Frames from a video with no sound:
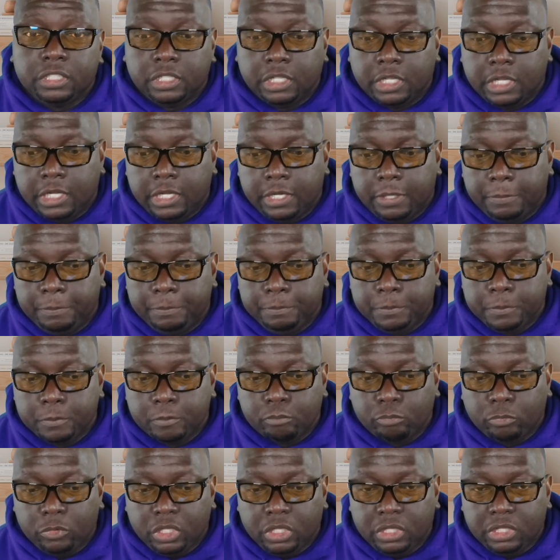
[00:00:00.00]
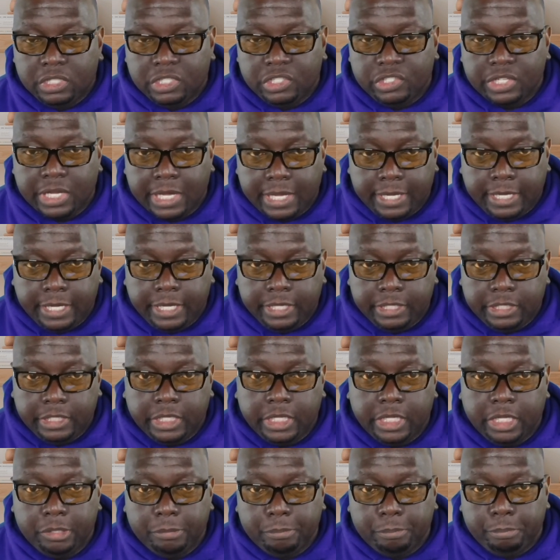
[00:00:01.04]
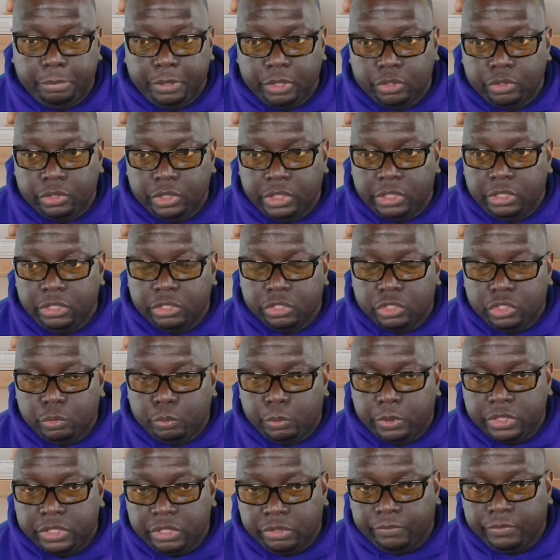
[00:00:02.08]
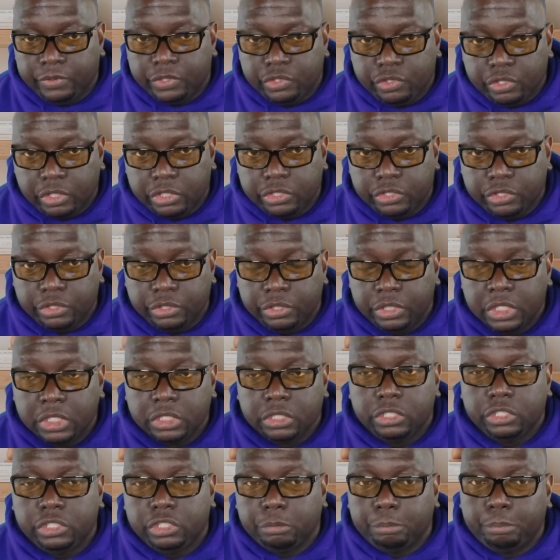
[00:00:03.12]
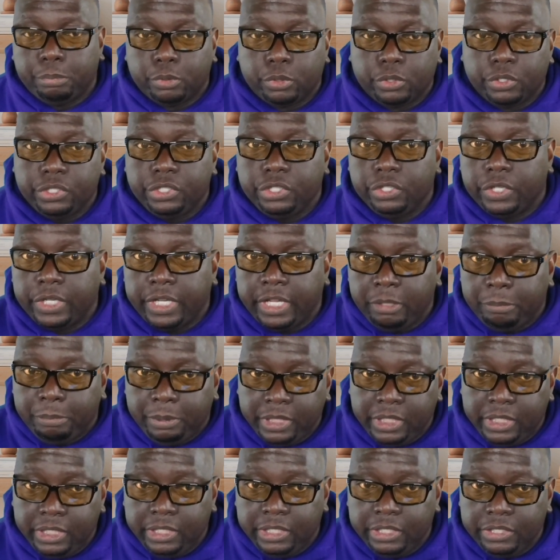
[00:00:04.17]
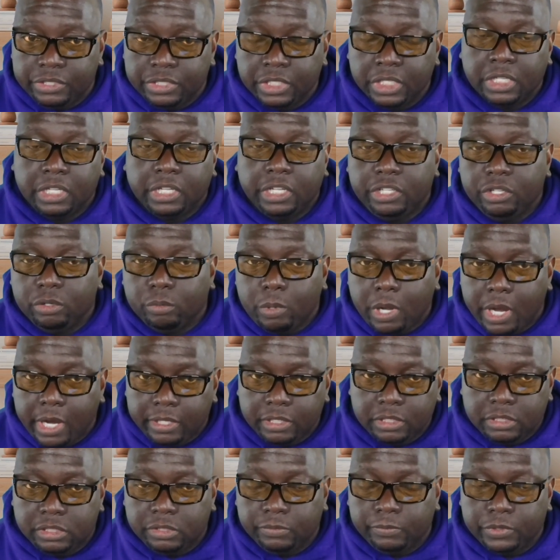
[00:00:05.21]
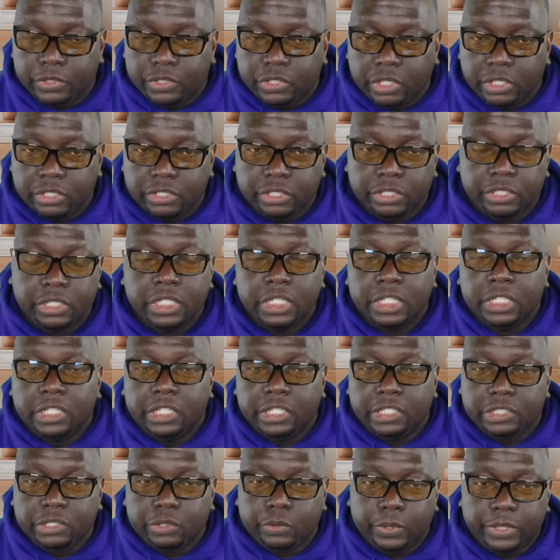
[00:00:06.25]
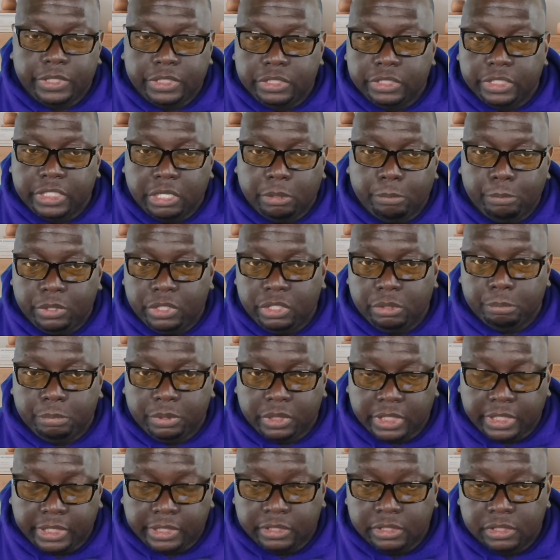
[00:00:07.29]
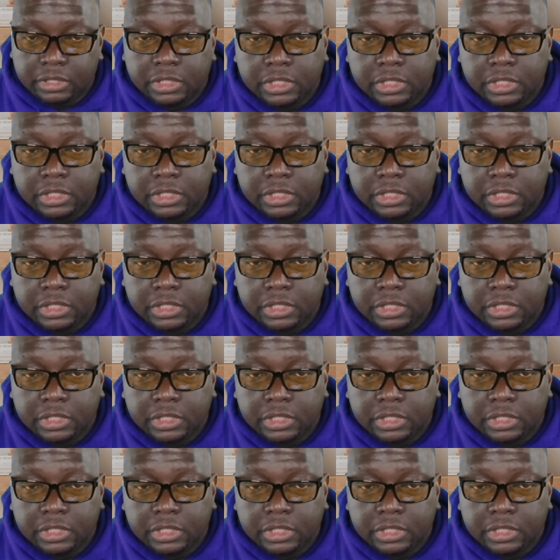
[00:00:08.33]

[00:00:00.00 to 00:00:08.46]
um, design and building your switch infrastructure to support your APs and your wireless infrastructure is going to come into play.